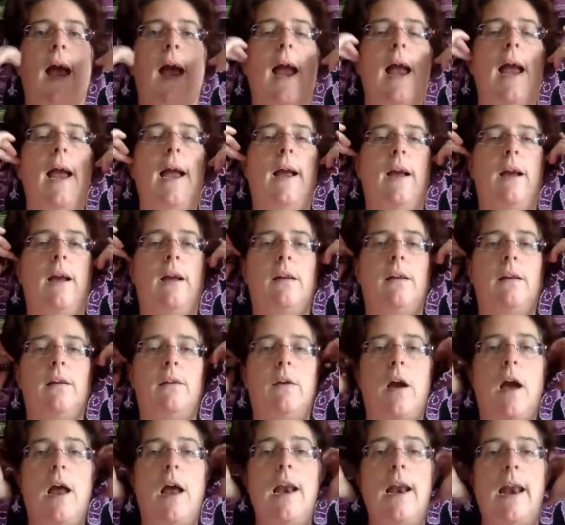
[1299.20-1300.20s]
and
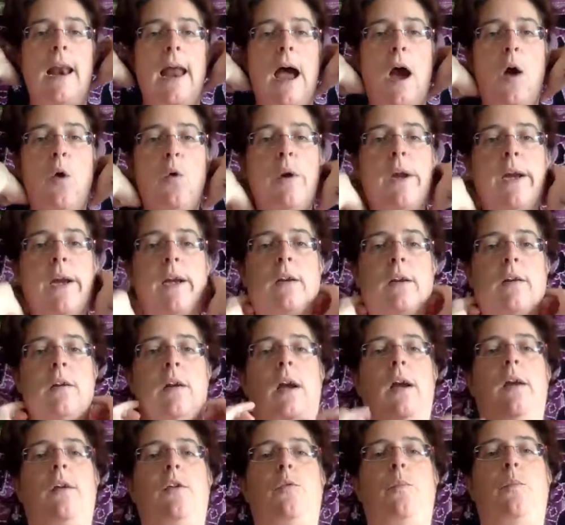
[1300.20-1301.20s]
allowing,
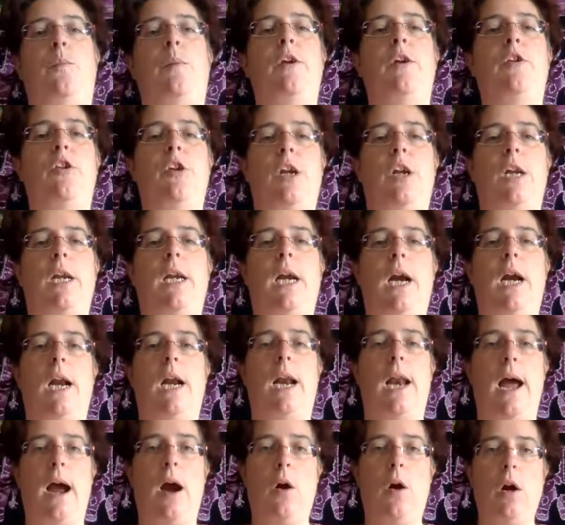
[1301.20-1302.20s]
especially
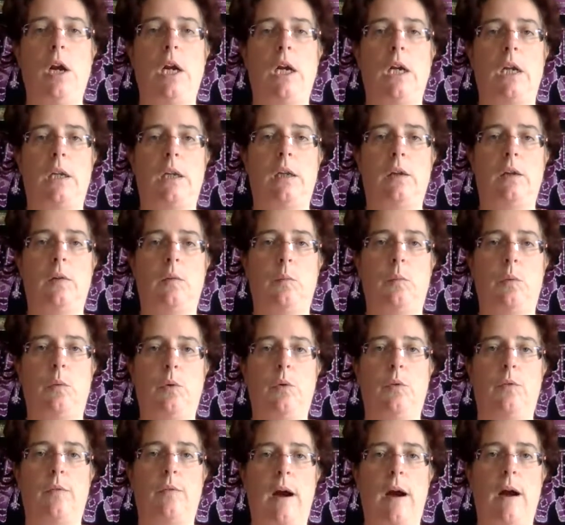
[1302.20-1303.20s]
allowing to
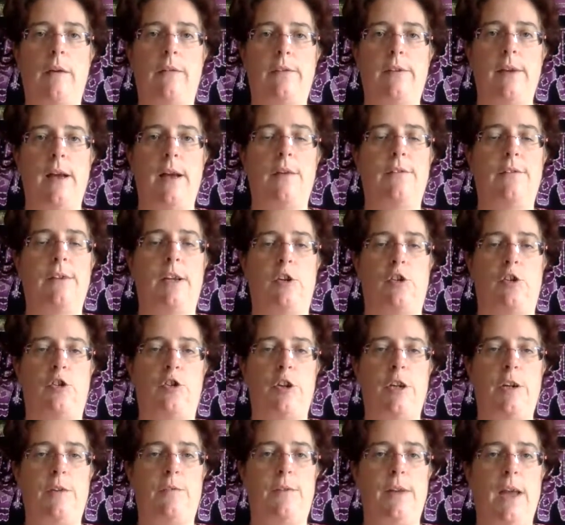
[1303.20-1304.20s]
move ourselves and
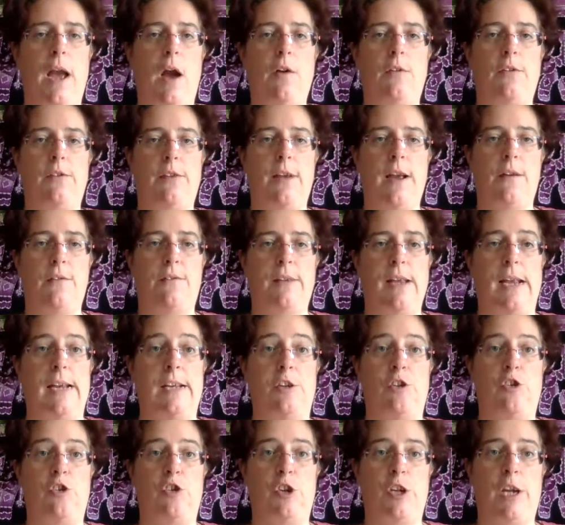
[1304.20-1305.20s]
shift ourselves
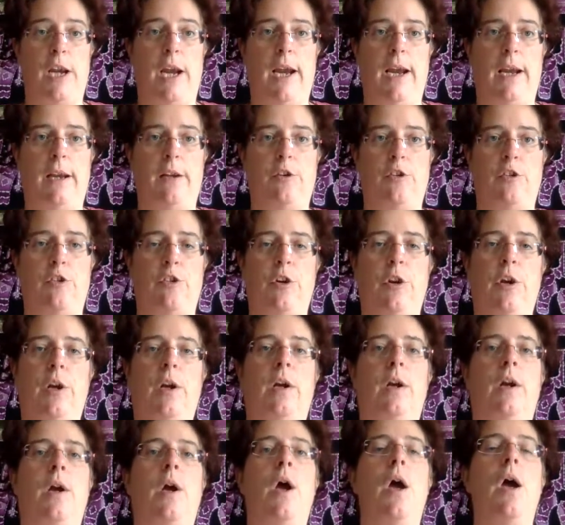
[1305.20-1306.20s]
and change.
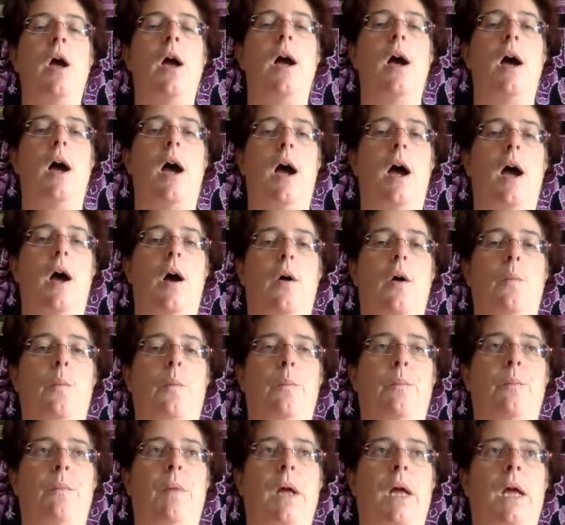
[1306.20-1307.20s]

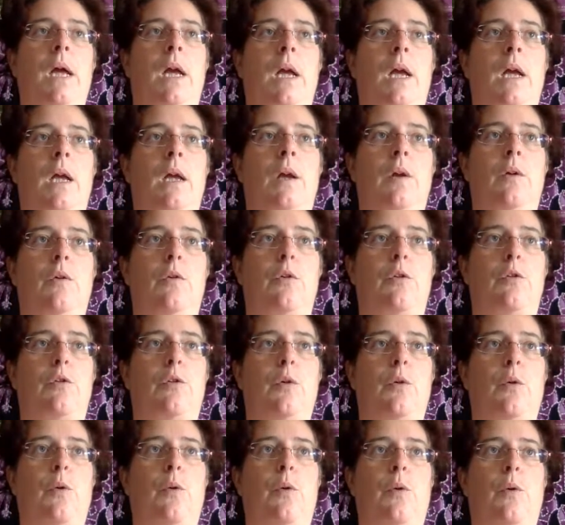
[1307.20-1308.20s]
Um,
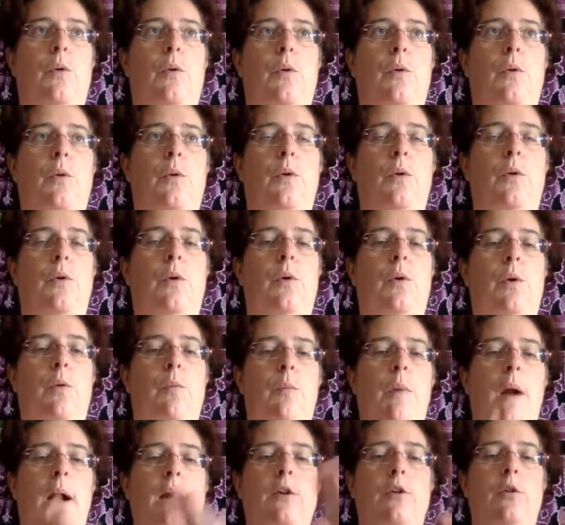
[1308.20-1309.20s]
so, going
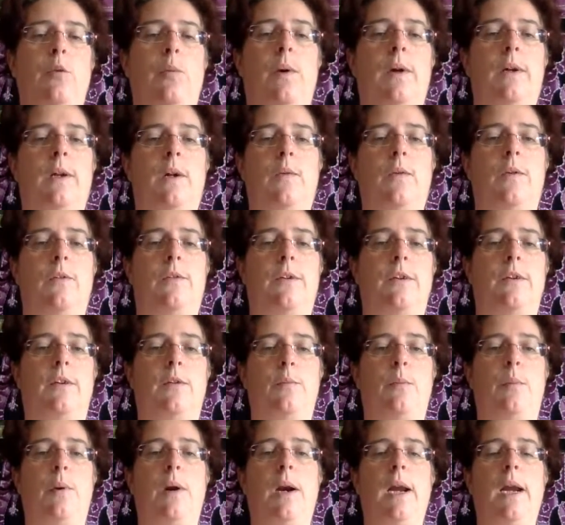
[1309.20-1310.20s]
back to what I was
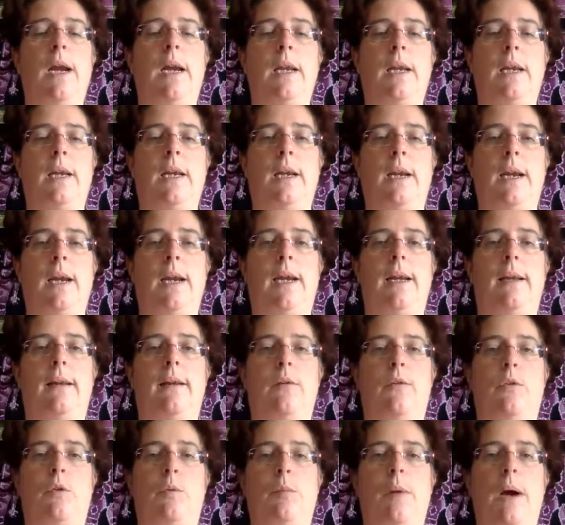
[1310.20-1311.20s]
explaining, it
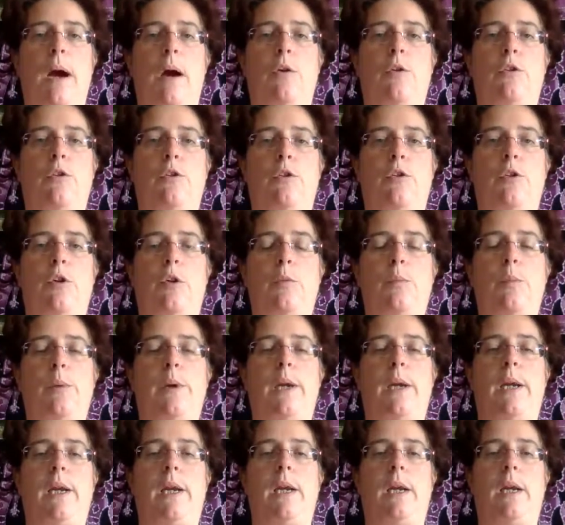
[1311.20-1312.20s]
is about not
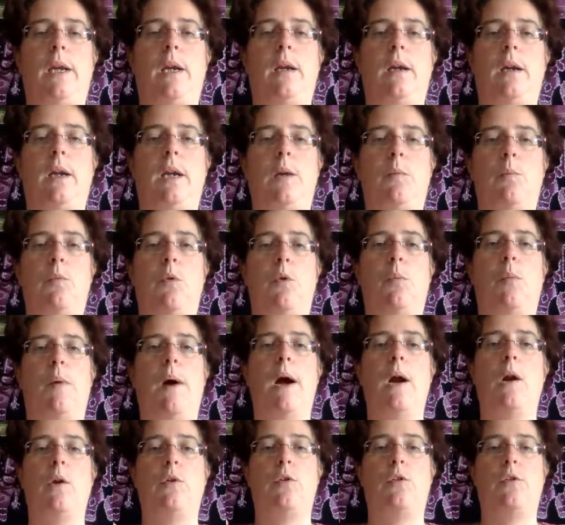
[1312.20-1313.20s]
being
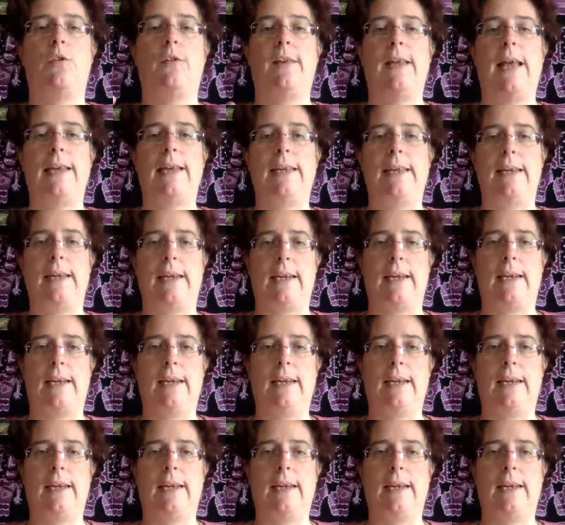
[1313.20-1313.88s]
immobile or static